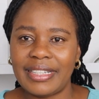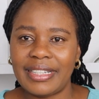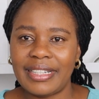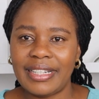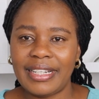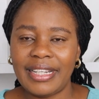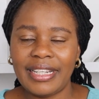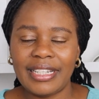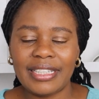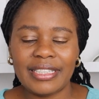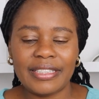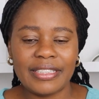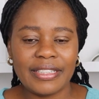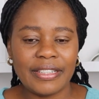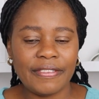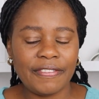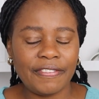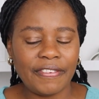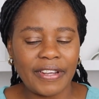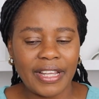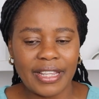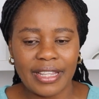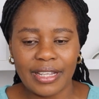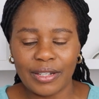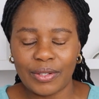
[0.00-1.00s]
Let
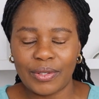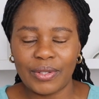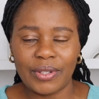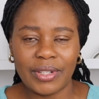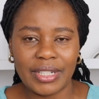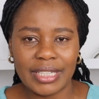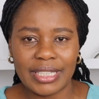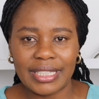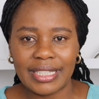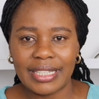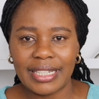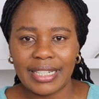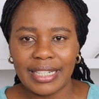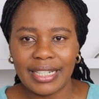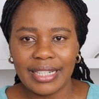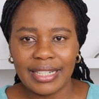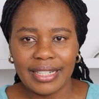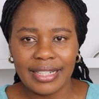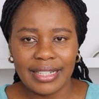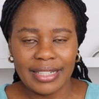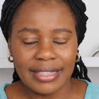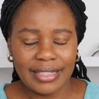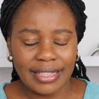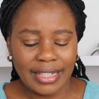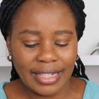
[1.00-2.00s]
Father God
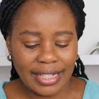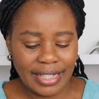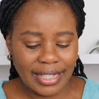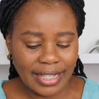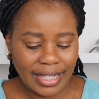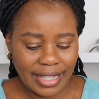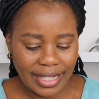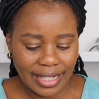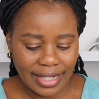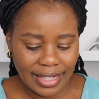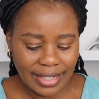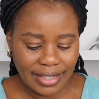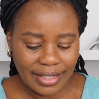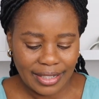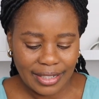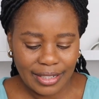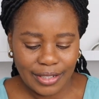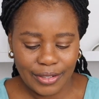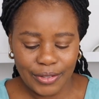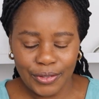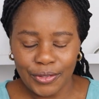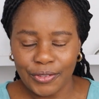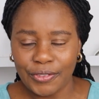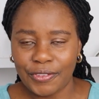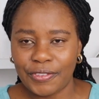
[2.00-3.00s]
take care
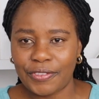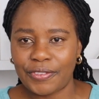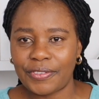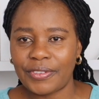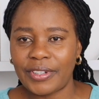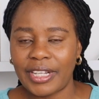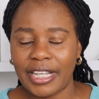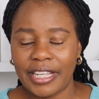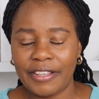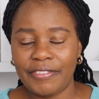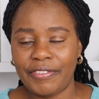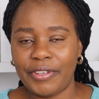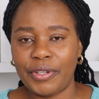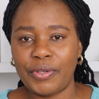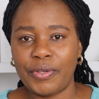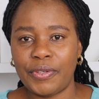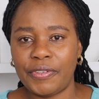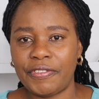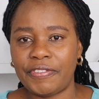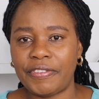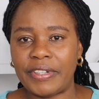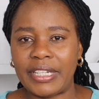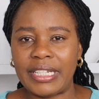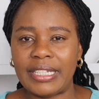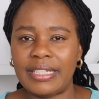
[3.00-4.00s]
of every
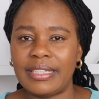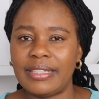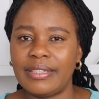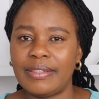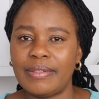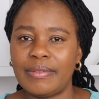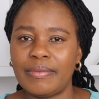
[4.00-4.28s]
orphan.